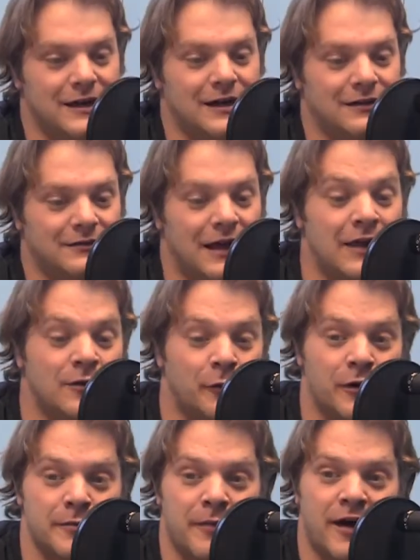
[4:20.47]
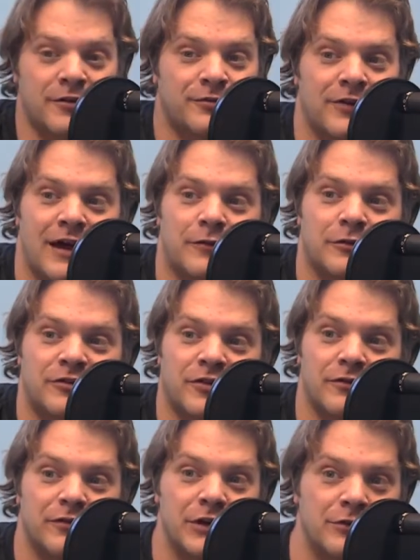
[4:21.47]
Yeah, and the word Mosfet, which
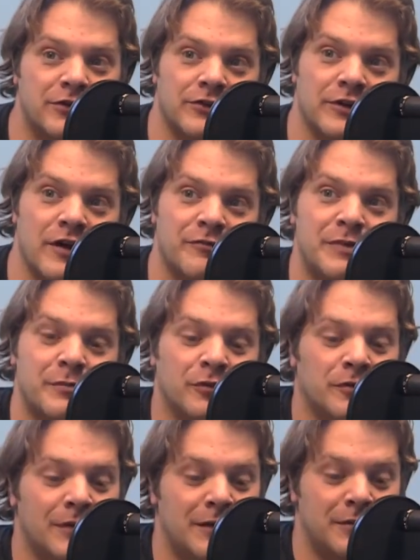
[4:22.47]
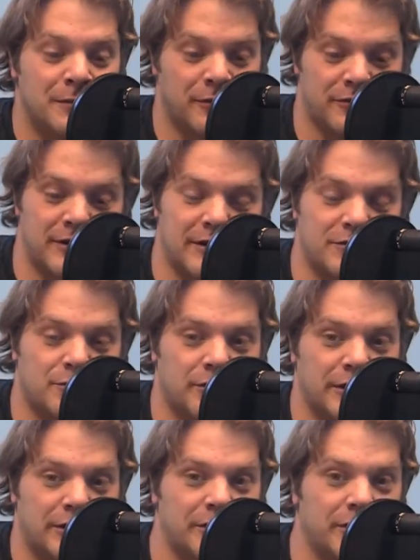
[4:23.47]
confuses enough people to make people think it's
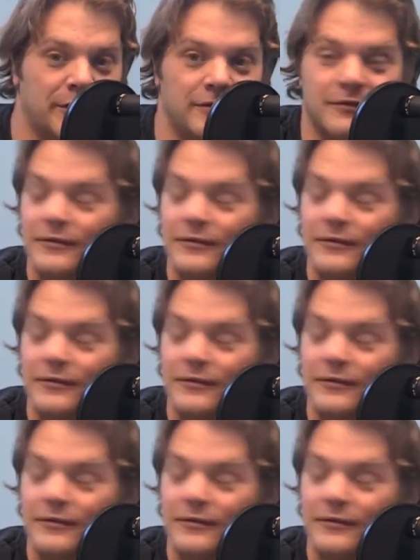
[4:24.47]
really good.